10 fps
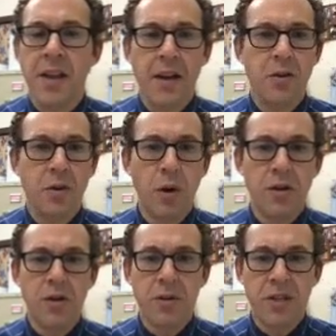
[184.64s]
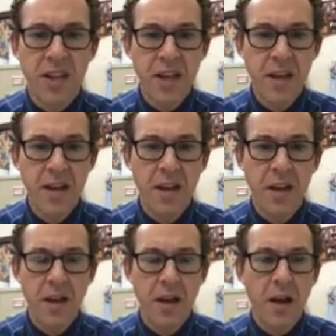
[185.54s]
that to what you see
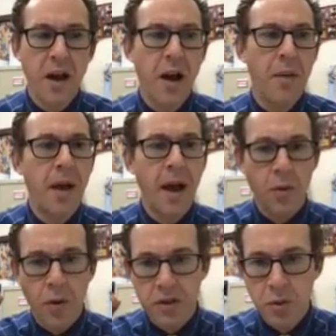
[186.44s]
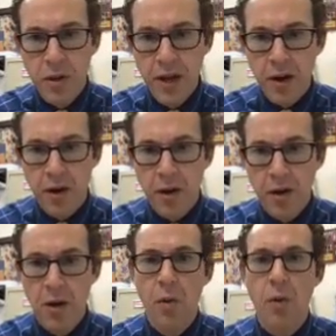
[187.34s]
and what you hear
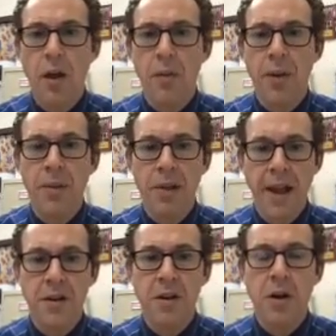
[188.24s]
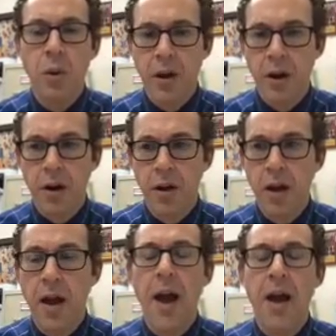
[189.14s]
will help them land quicker
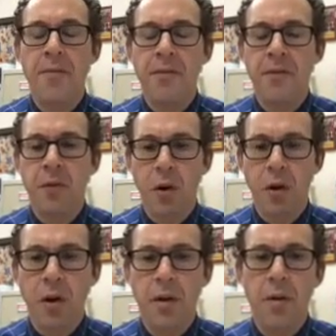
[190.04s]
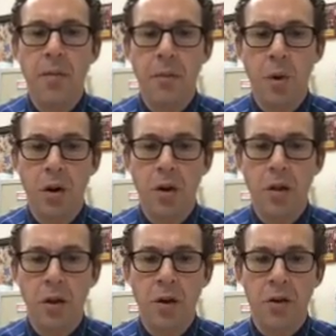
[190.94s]
and for more
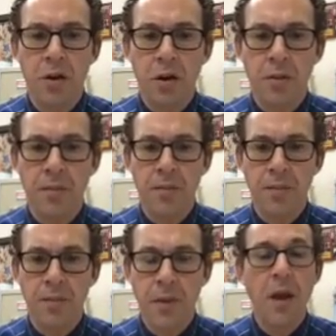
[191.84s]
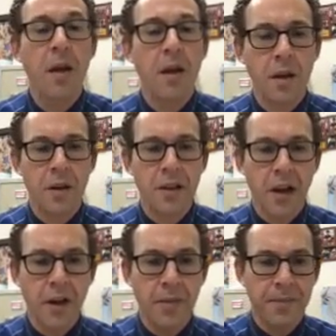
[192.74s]
long term. Good
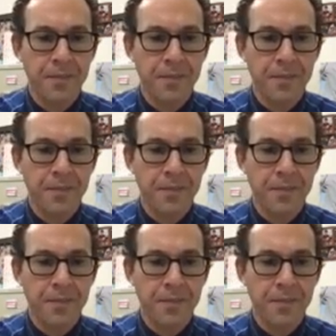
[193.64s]
luck.